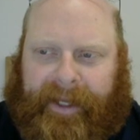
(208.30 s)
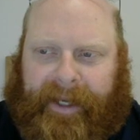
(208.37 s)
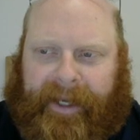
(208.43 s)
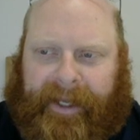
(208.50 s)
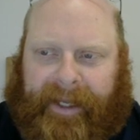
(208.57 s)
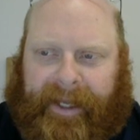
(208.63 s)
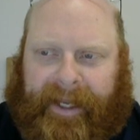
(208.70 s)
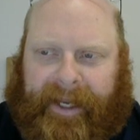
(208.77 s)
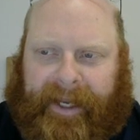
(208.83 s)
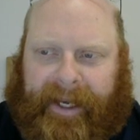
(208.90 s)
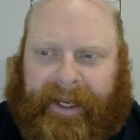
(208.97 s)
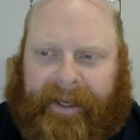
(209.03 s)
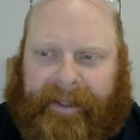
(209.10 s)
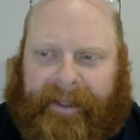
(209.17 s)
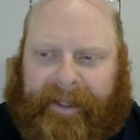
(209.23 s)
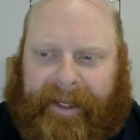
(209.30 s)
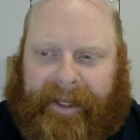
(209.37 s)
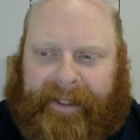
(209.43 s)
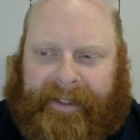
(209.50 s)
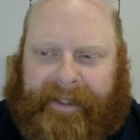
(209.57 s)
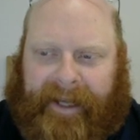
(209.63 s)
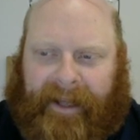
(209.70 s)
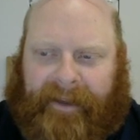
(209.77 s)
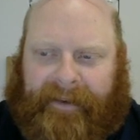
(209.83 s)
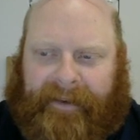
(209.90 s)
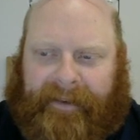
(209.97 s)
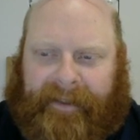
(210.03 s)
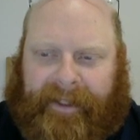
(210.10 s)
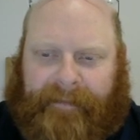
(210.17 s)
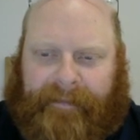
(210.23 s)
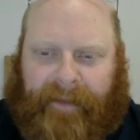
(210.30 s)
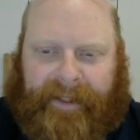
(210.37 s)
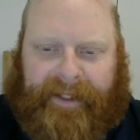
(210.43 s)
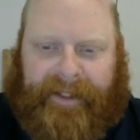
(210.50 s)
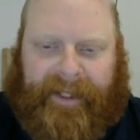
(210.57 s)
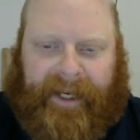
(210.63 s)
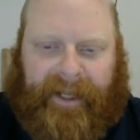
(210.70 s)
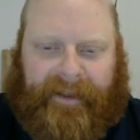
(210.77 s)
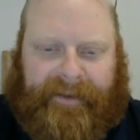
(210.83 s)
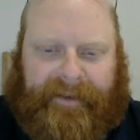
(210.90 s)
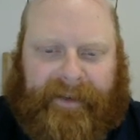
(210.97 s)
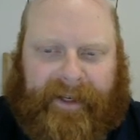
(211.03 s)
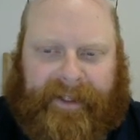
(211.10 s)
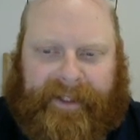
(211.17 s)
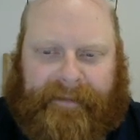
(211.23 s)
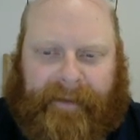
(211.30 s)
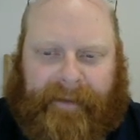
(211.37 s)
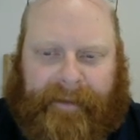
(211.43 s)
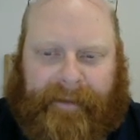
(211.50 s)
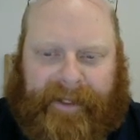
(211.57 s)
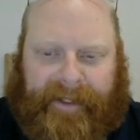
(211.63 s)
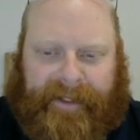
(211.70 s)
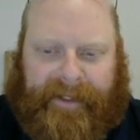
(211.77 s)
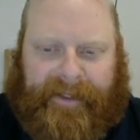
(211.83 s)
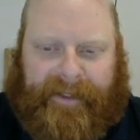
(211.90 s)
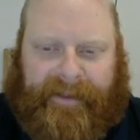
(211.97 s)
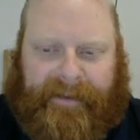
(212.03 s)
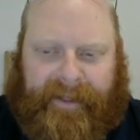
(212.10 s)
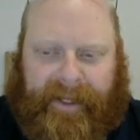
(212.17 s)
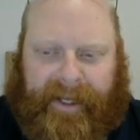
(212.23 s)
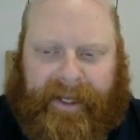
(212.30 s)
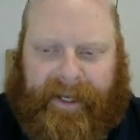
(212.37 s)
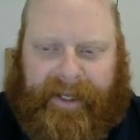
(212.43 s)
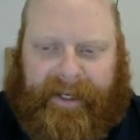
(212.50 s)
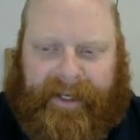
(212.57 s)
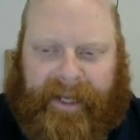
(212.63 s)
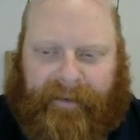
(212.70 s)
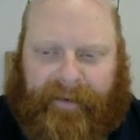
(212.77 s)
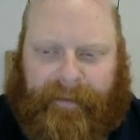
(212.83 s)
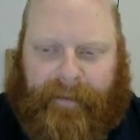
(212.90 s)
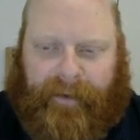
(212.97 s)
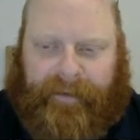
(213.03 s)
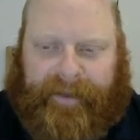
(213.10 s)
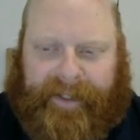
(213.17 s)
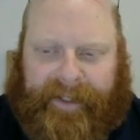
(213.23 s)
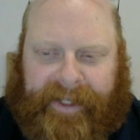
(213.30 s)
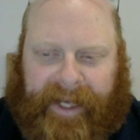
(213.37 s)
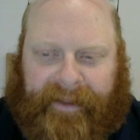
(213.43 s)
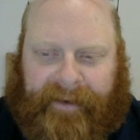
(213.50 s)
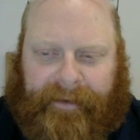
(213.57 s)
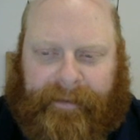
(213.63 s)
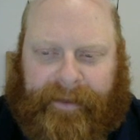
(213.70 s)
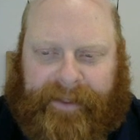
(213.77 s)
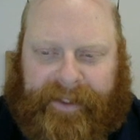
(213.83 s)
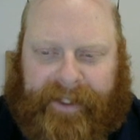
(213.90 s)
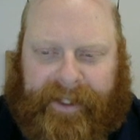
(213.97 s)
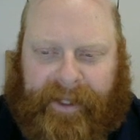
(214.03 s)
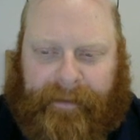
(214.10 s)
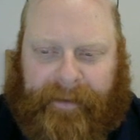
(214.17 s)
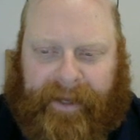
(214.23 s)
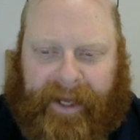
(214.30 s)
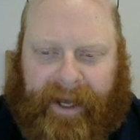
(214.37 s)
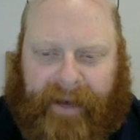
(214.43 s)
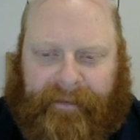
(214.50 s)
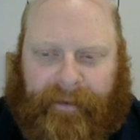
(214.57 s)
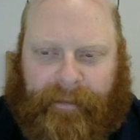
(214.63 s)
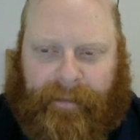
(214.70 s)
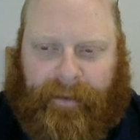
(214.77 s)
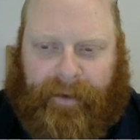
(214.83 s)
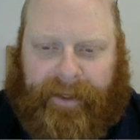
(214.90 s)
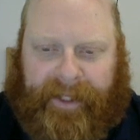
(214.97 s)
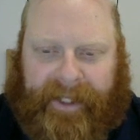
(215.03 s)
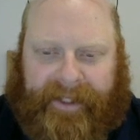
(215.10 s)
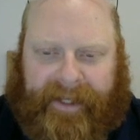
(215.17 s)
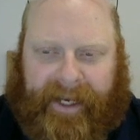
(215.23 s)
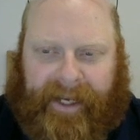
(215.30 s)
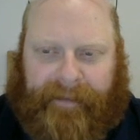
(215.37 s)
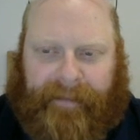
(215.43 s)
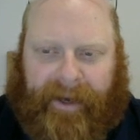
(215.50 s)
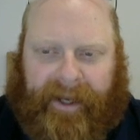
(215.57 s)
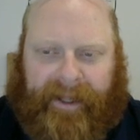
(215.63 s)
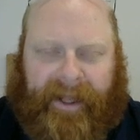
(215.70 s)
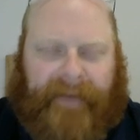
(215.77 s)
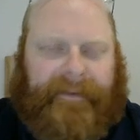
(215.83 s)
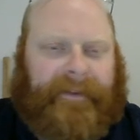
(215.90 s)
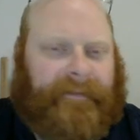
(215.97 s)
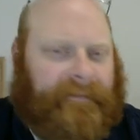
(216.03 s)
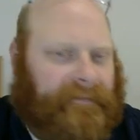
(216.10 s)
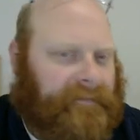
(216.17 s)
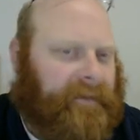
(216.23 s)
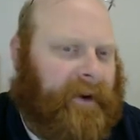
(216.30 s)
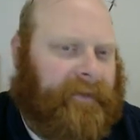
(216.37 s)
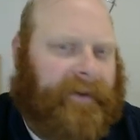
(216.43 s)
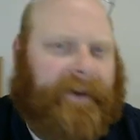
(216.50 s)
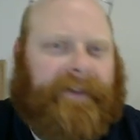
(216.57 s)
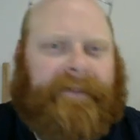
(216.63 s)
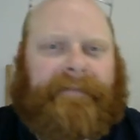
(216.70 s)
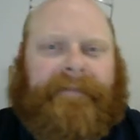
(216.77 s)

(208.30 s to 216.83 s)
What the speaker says: And again, I got to click on solid and click multicolor so I can see my pieces. Now, if I move it together, we'll see that we have a board that's 8 by 11. Perfect.